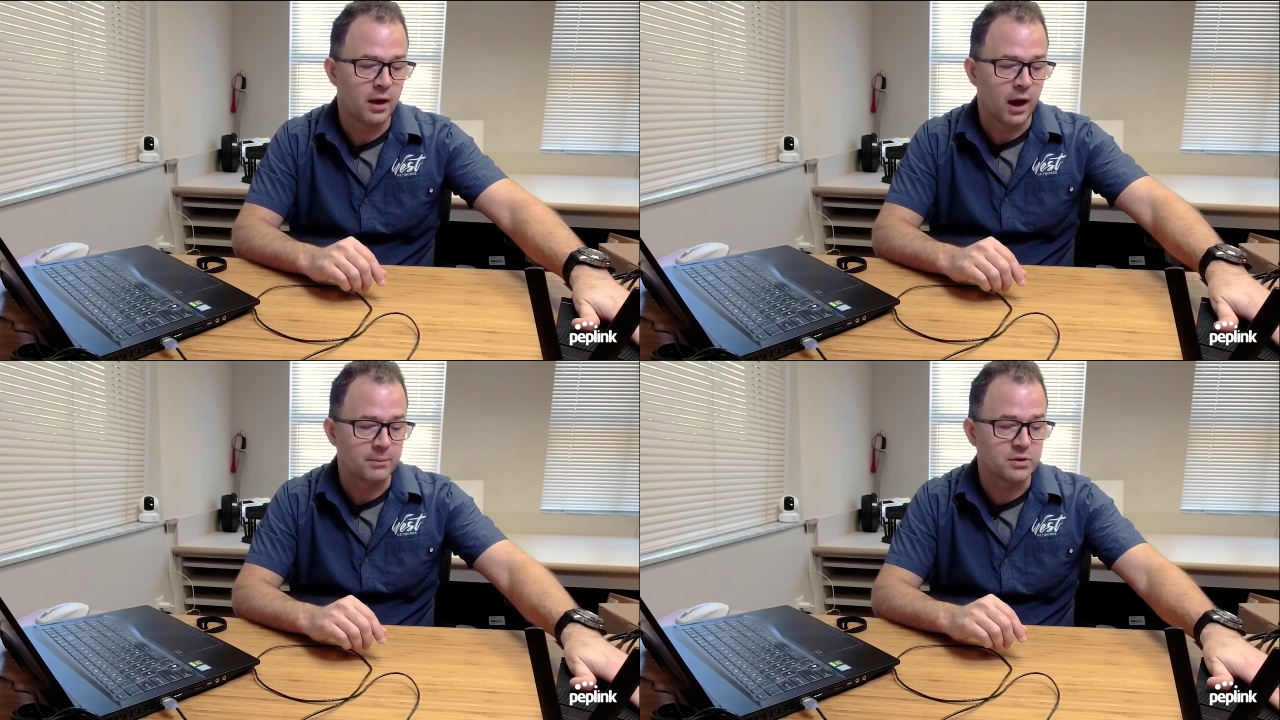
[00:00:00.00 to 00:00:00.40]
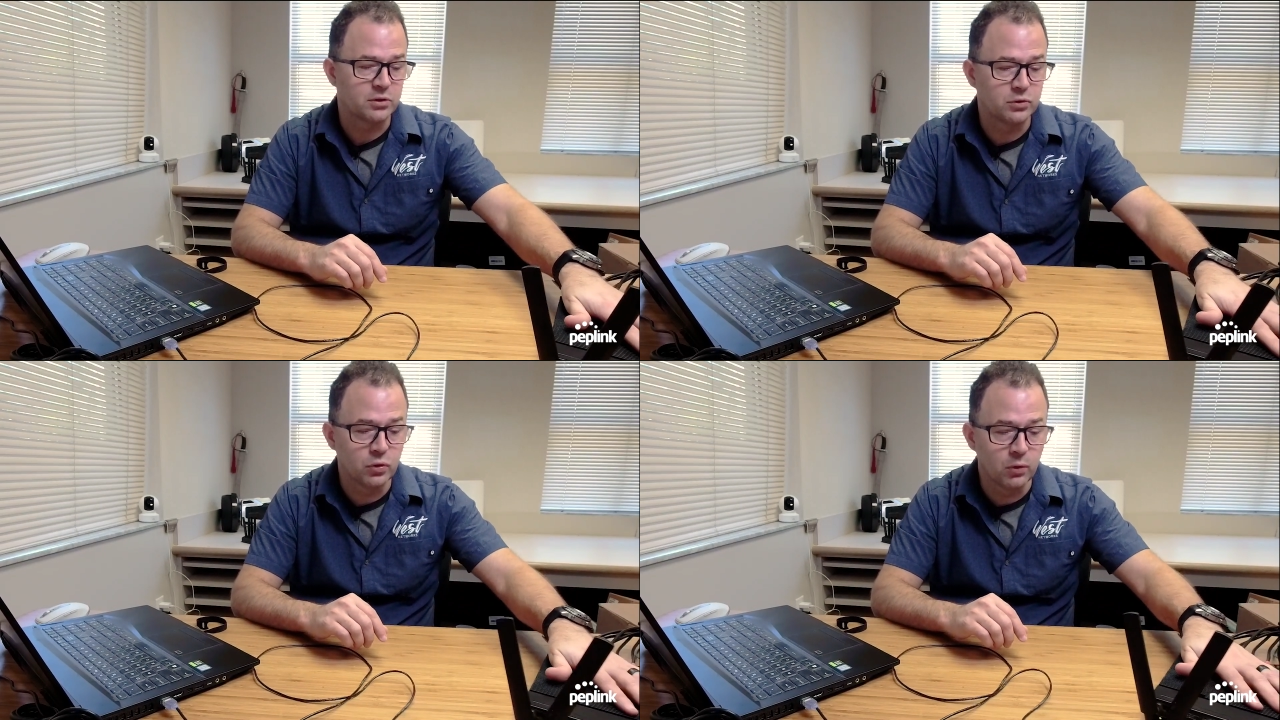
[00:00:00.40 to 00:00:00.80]
I'm
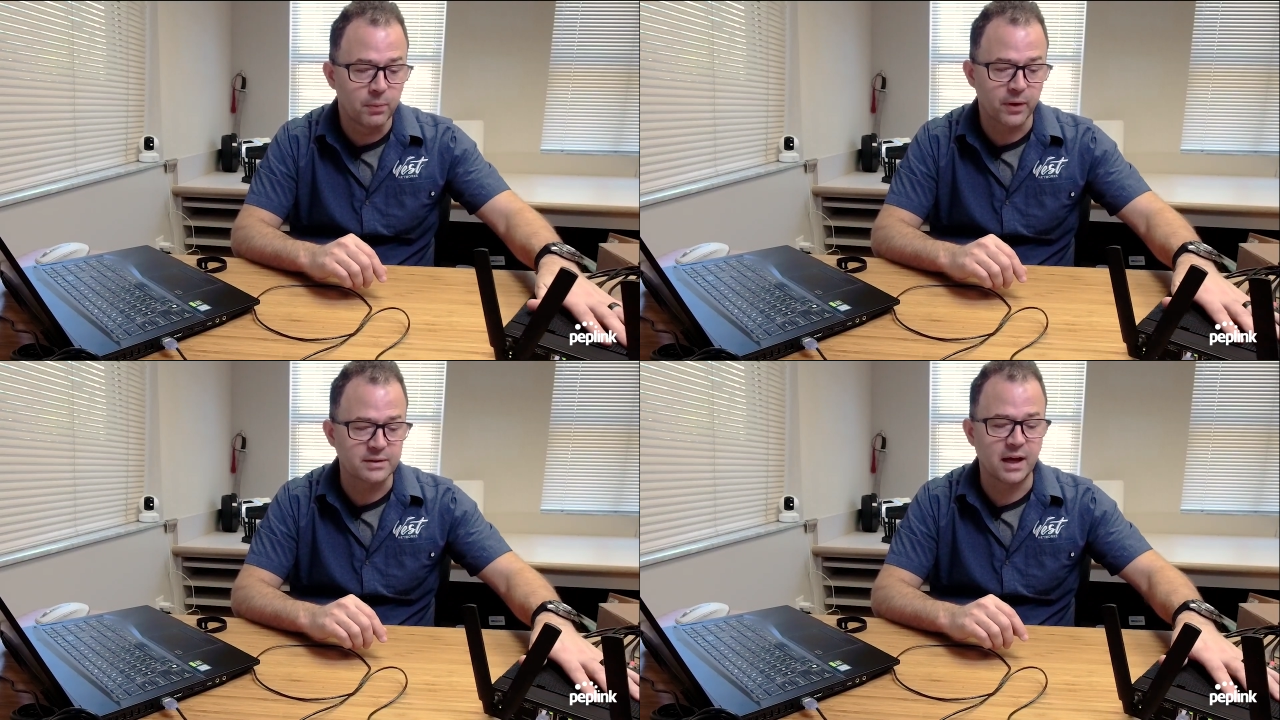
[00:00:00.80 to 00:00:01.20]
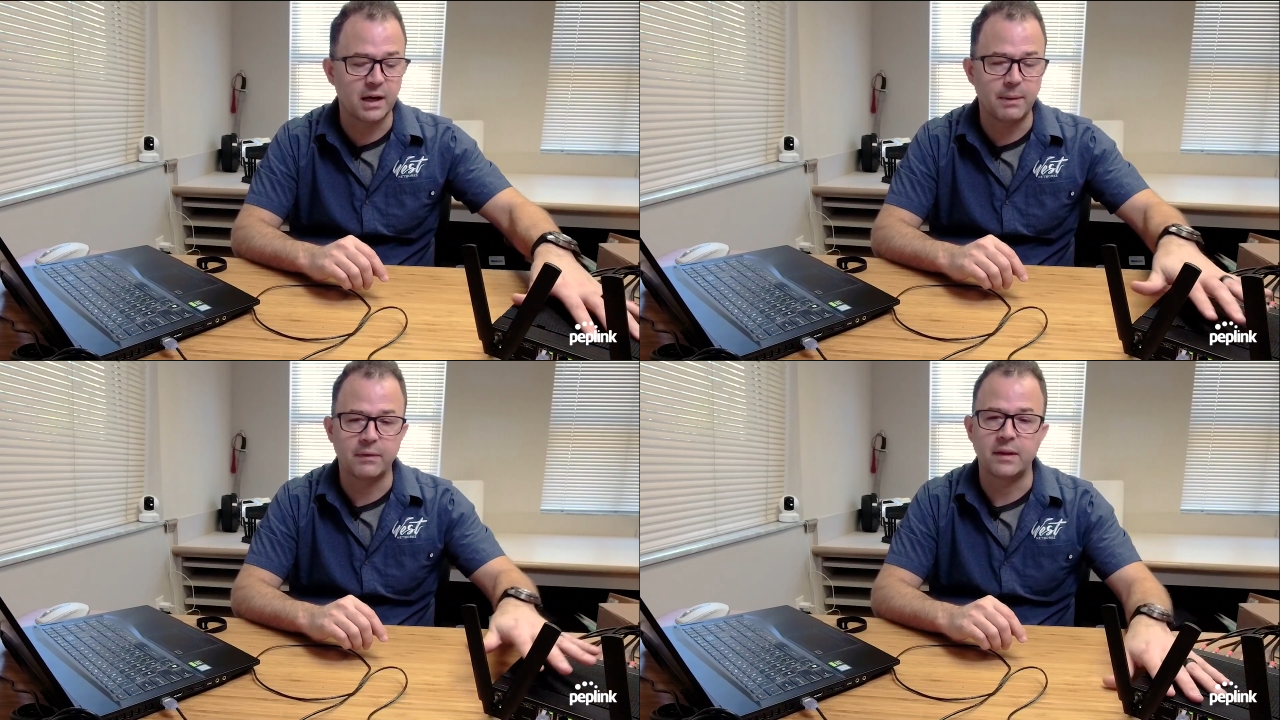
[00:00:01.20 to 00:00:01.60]
super excited
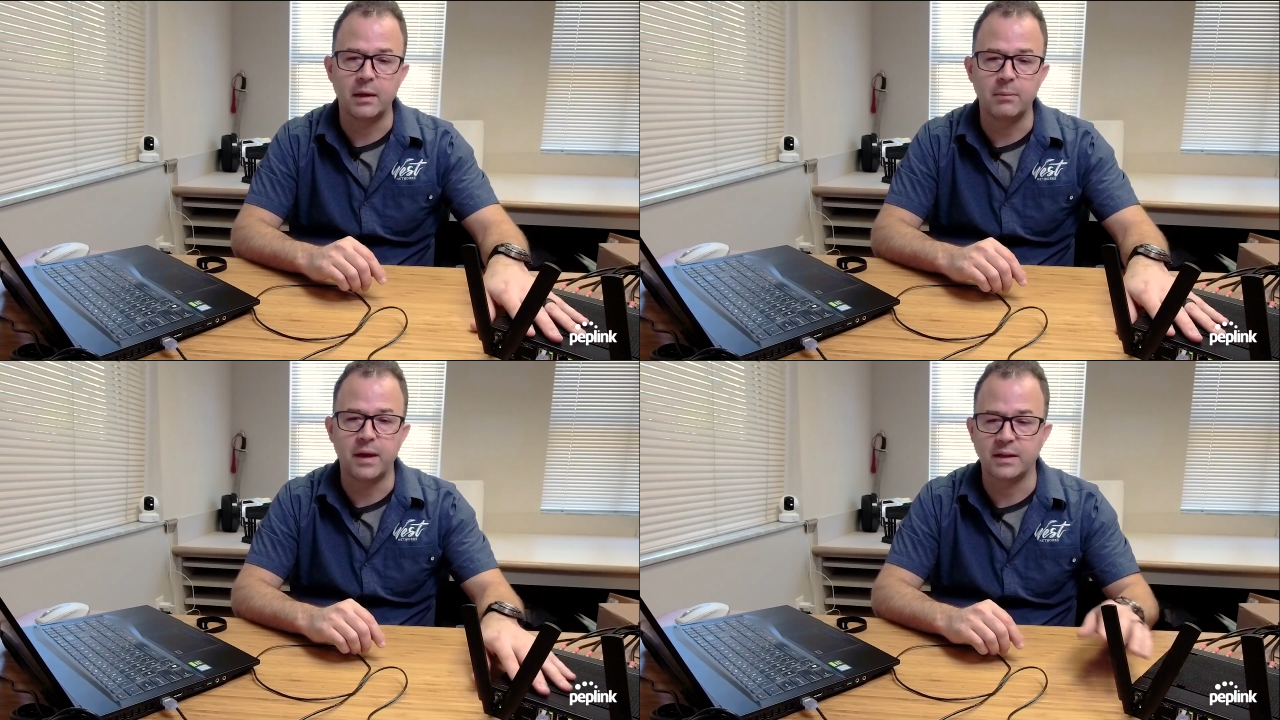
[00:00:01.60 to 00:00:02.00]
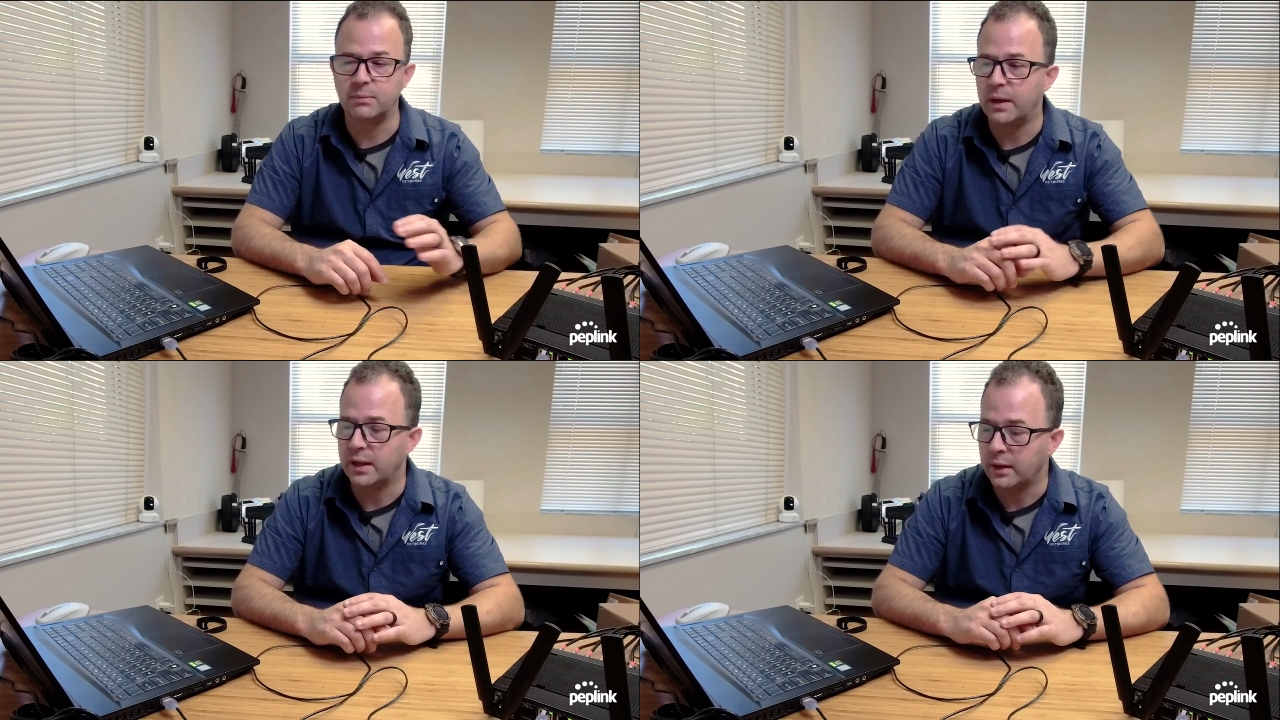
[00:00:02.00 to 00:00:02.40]
about the MBX
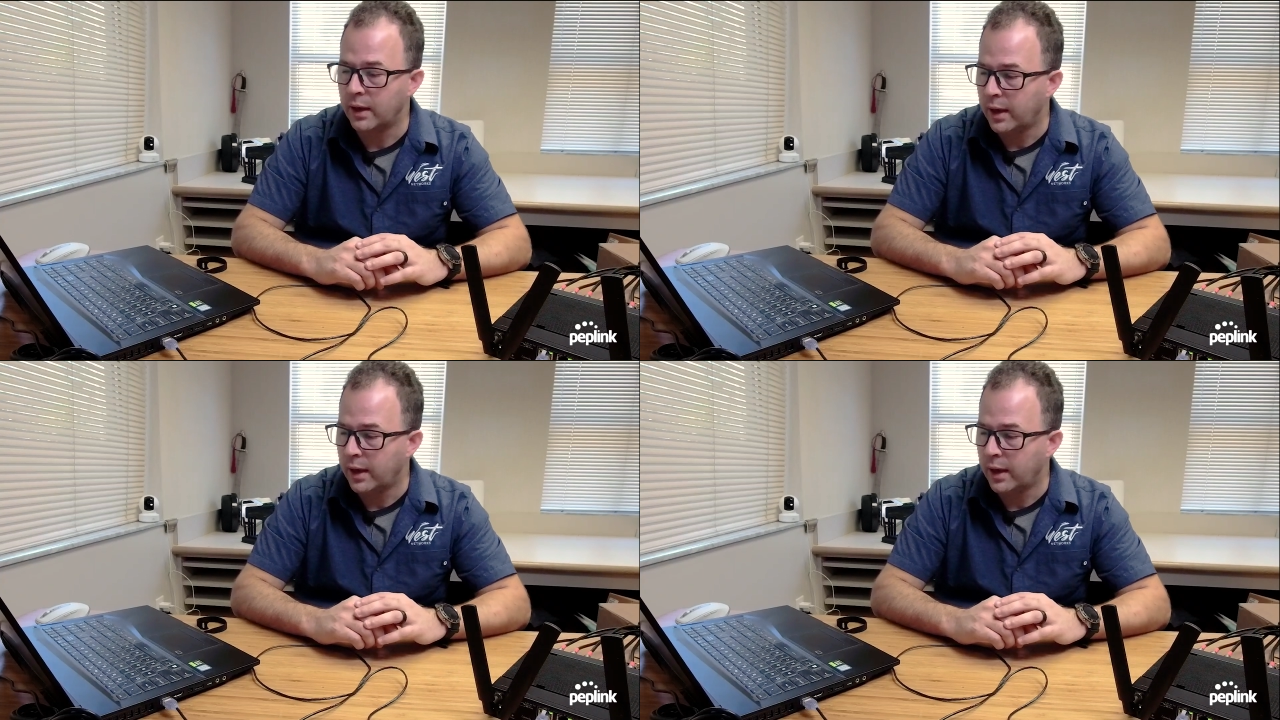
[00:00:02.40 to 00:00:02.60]
Mini